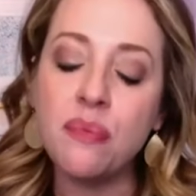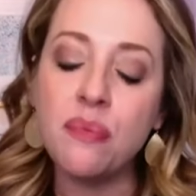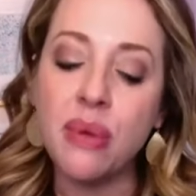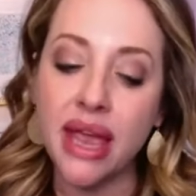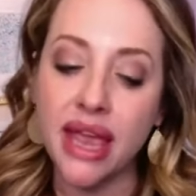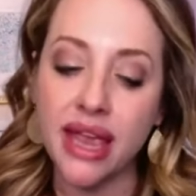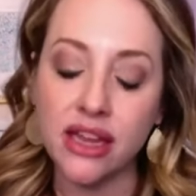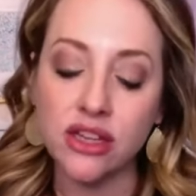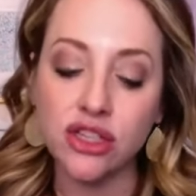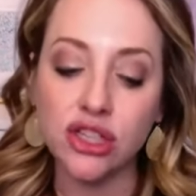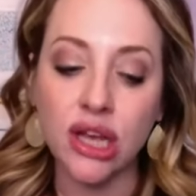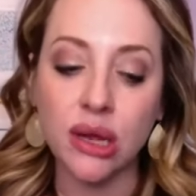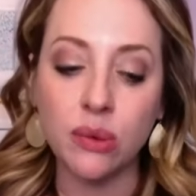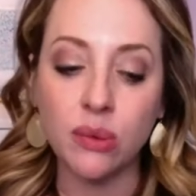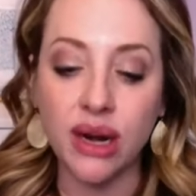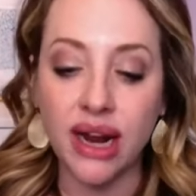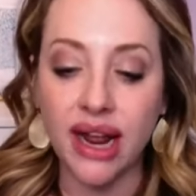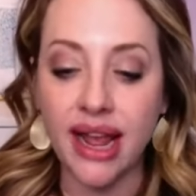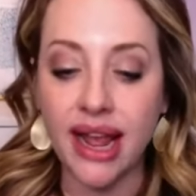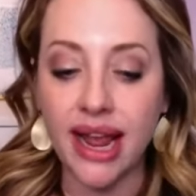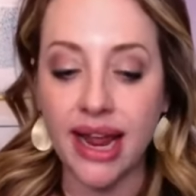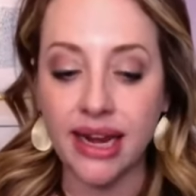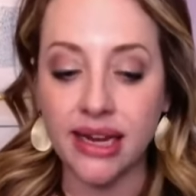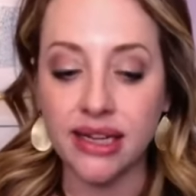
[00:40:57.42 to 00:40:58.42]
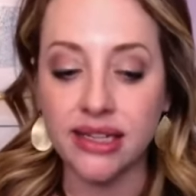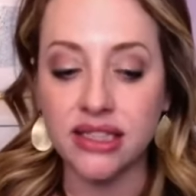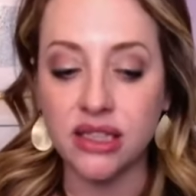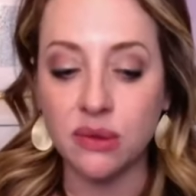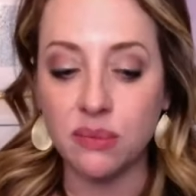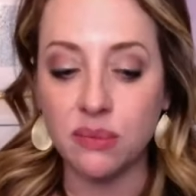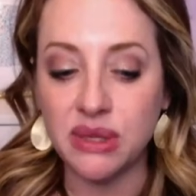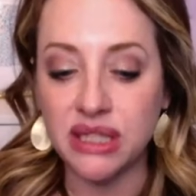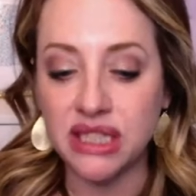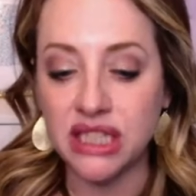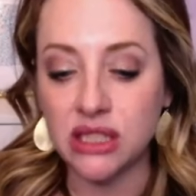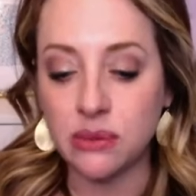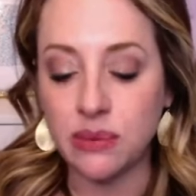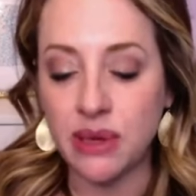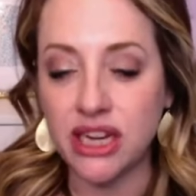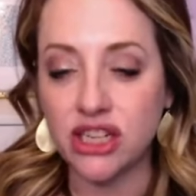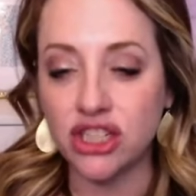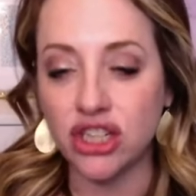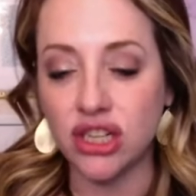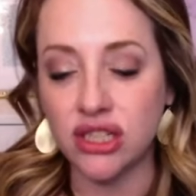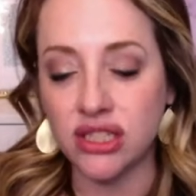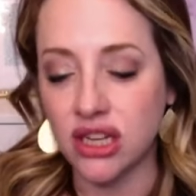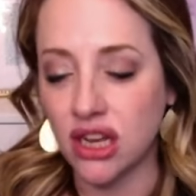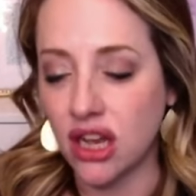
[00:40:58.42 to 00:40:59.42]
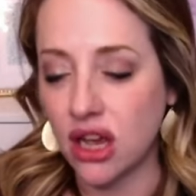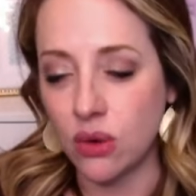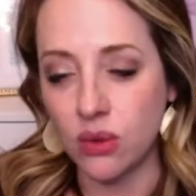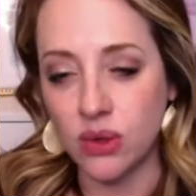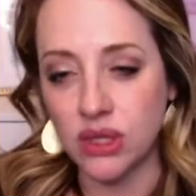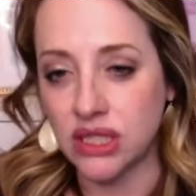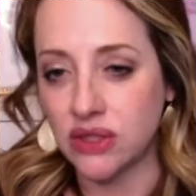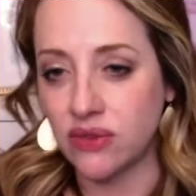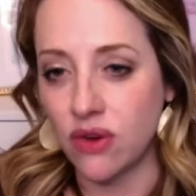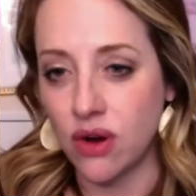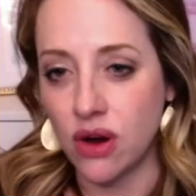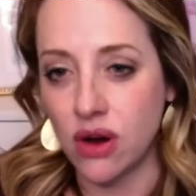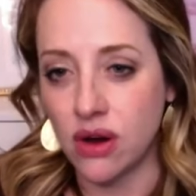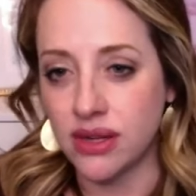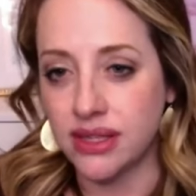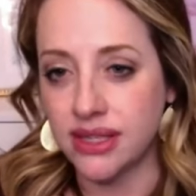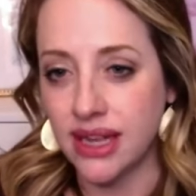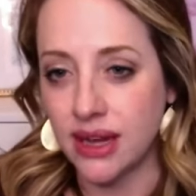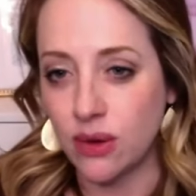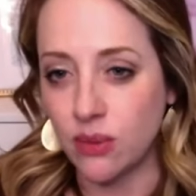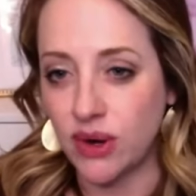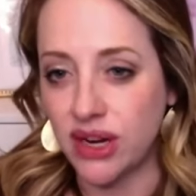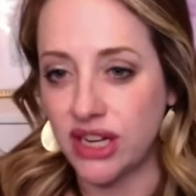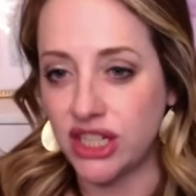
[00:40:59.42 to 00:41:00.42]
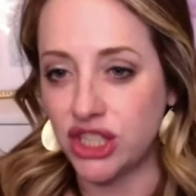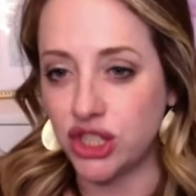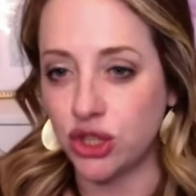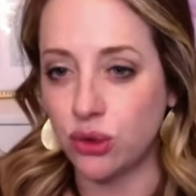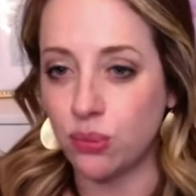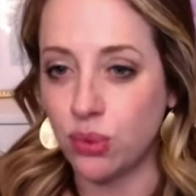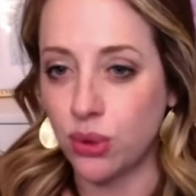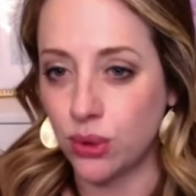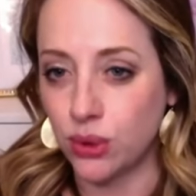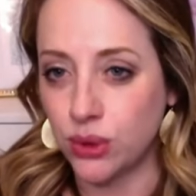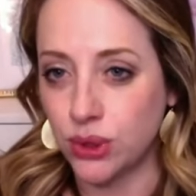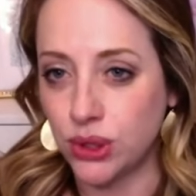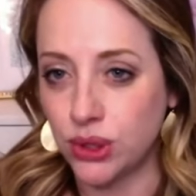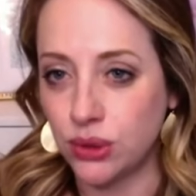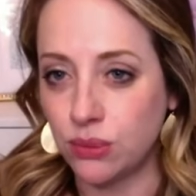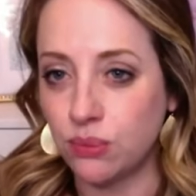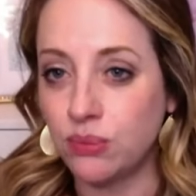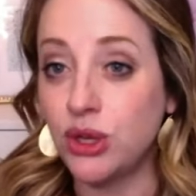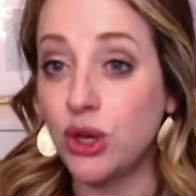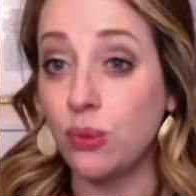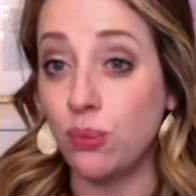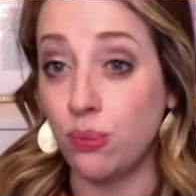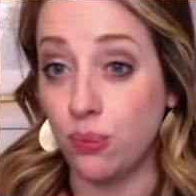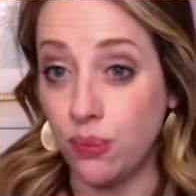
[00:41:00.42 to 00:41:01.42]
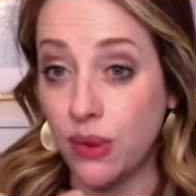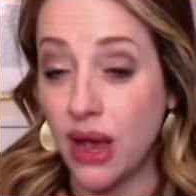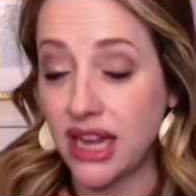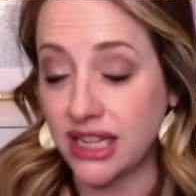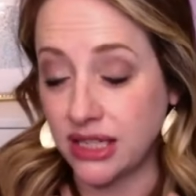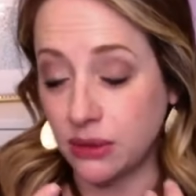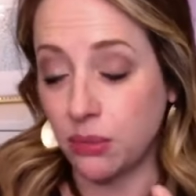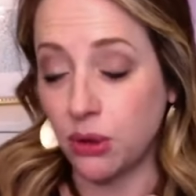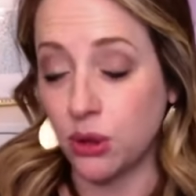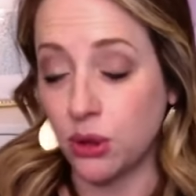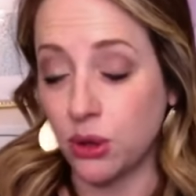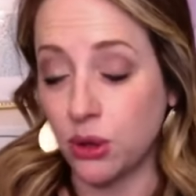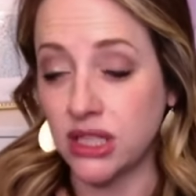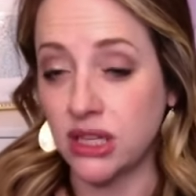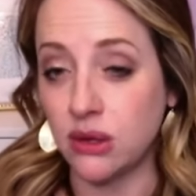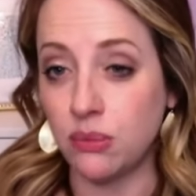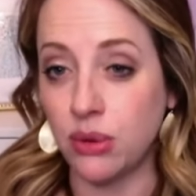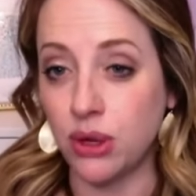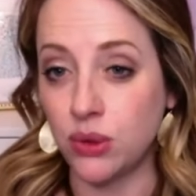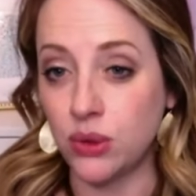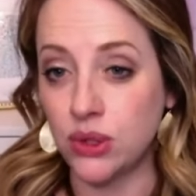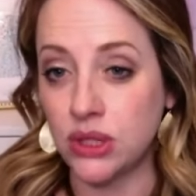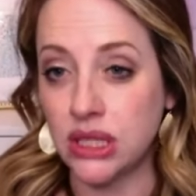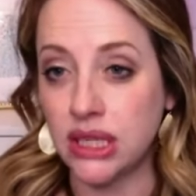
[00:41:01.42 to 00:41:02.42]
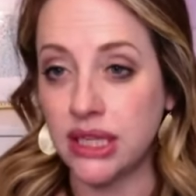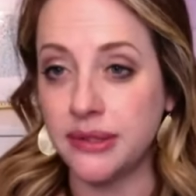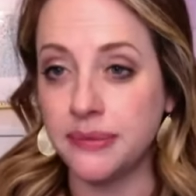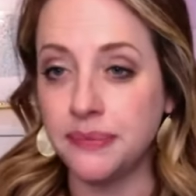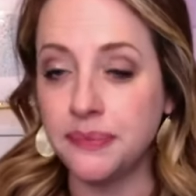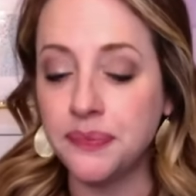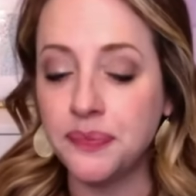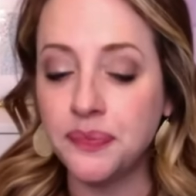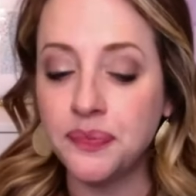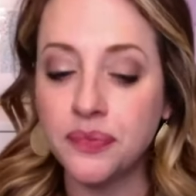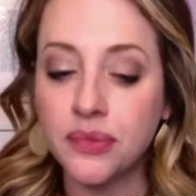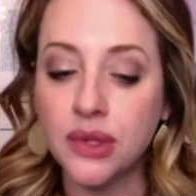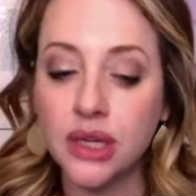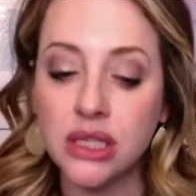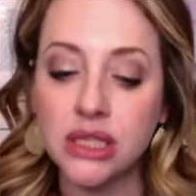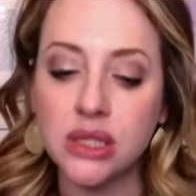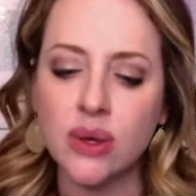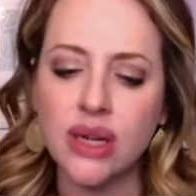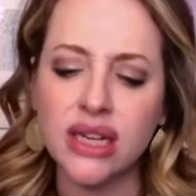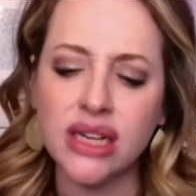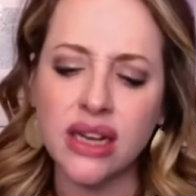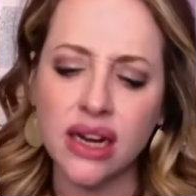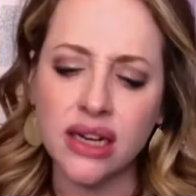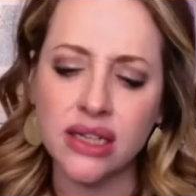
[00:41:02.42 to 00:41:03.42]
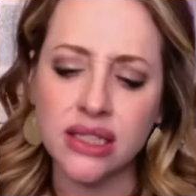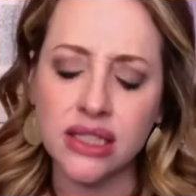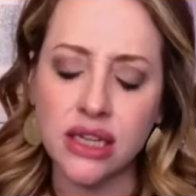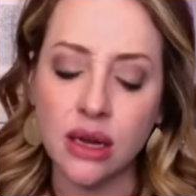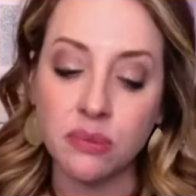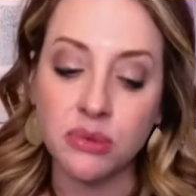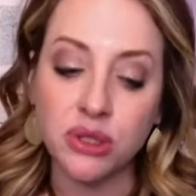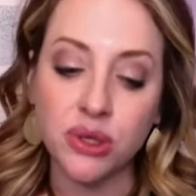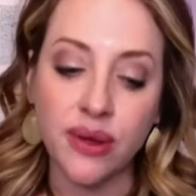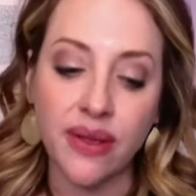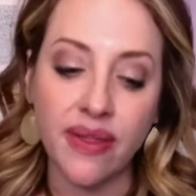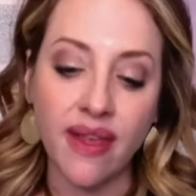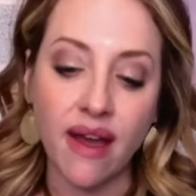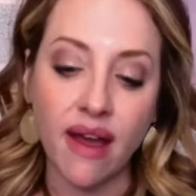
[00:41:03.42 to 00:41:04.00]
page. And what I hate is the business page doesn't go as far as like when it's your person, you as a person posting. So I kind of stopped doing